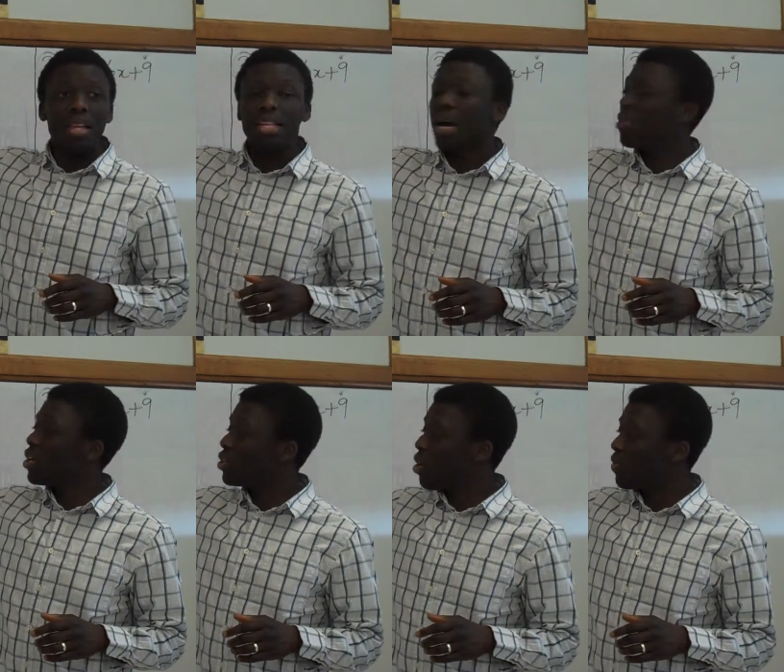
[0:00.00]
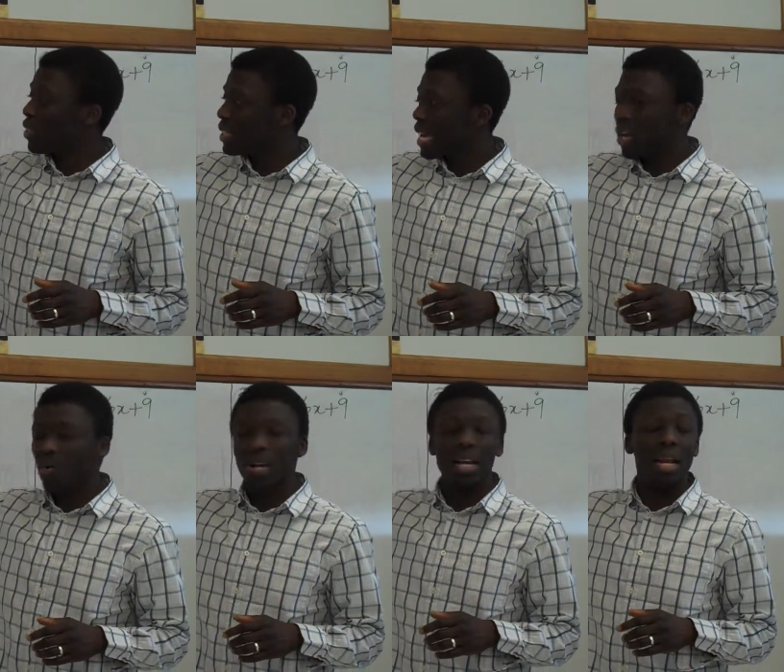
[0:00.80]
Then I'm going to solve the second
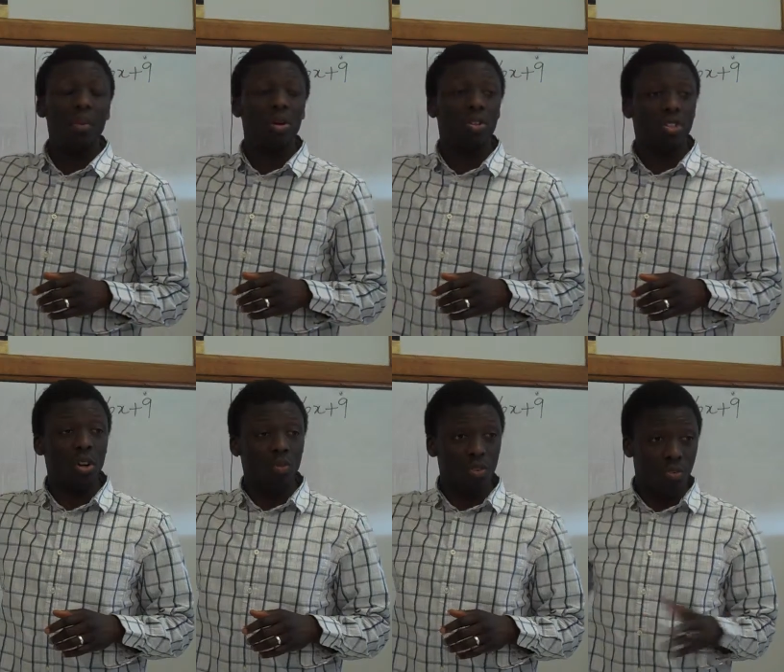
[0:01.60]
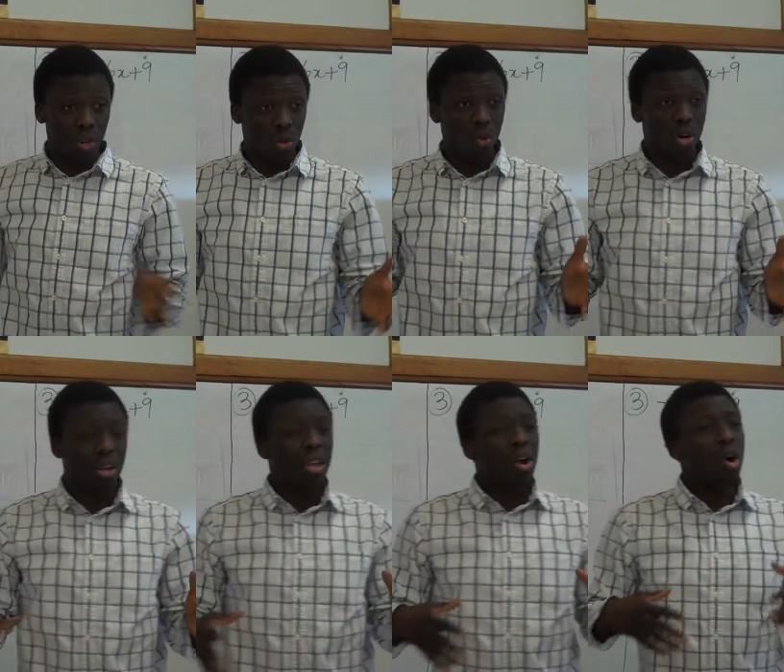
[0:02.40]
one, and then I'm going to solve the third one.
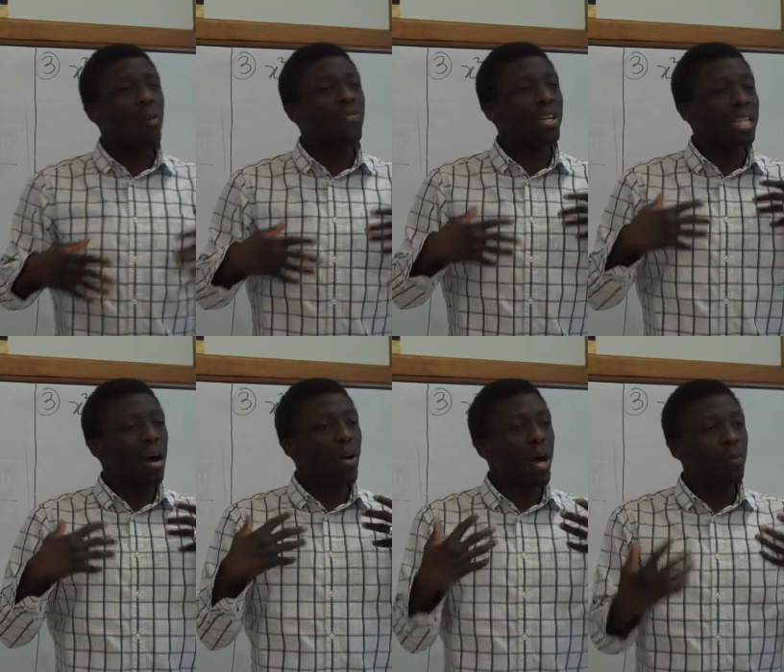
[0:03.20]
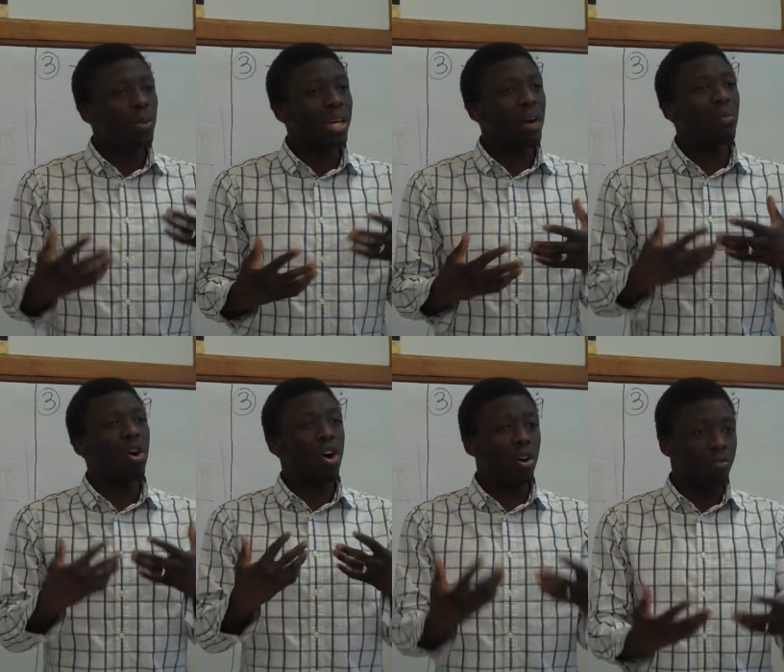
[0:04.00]
Hopefully that will help you get
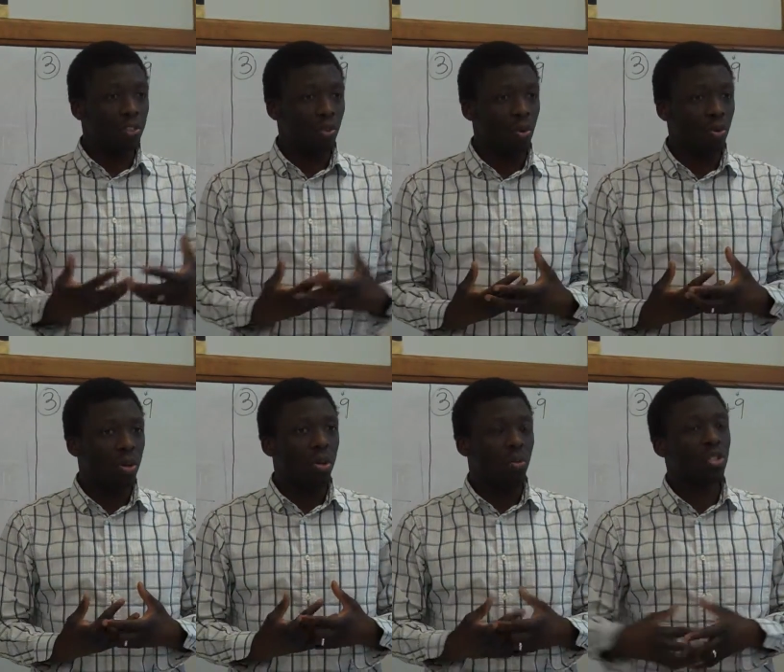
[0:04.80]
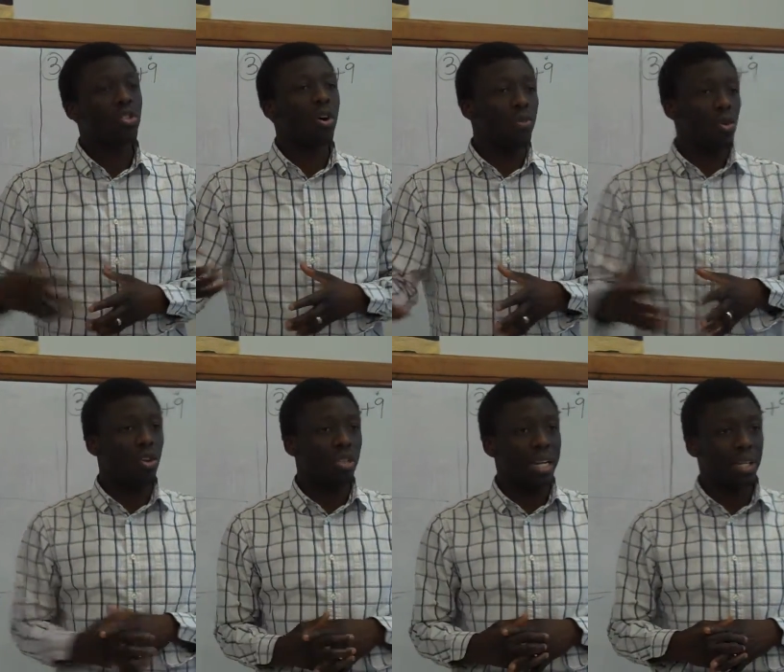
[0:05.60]
more comfortable with solving
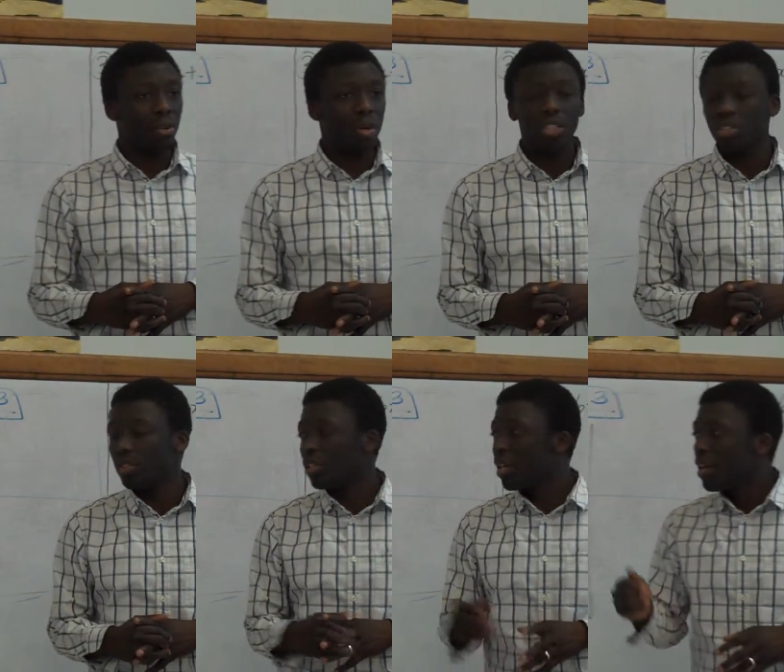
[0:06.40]
quadratic equations.